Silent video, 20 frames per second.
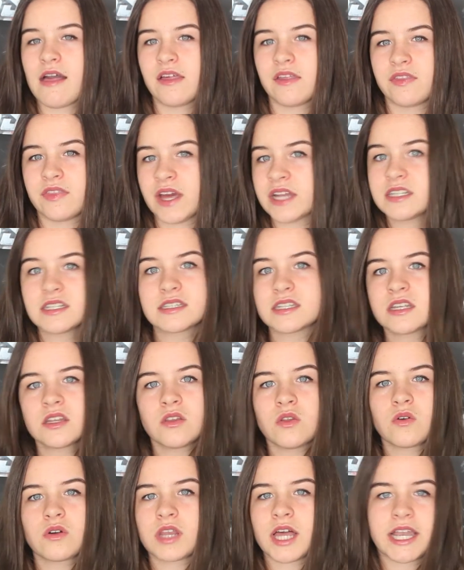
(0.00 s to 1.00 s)
that doesn't
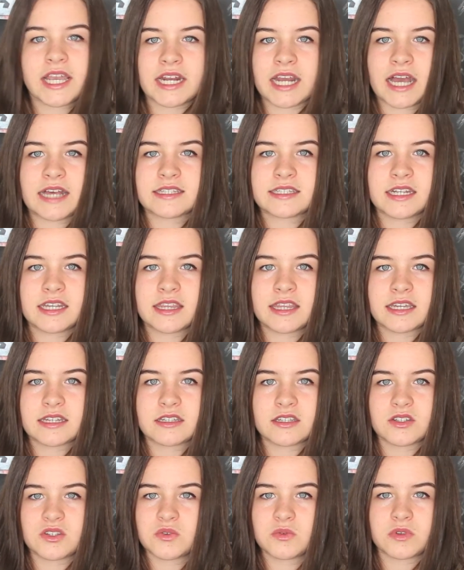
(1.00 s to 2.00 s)
look like it has anything
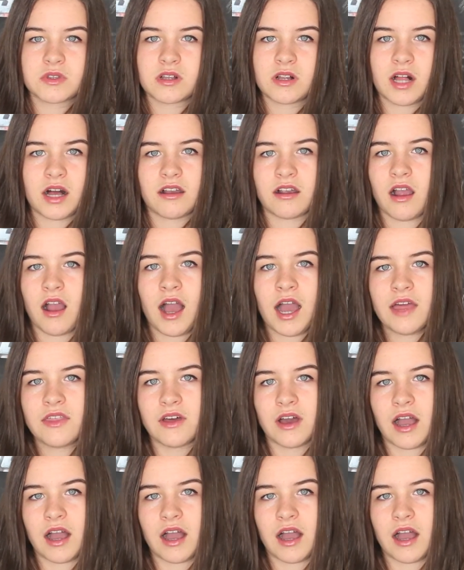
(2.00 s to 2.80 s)
to do with Clara either.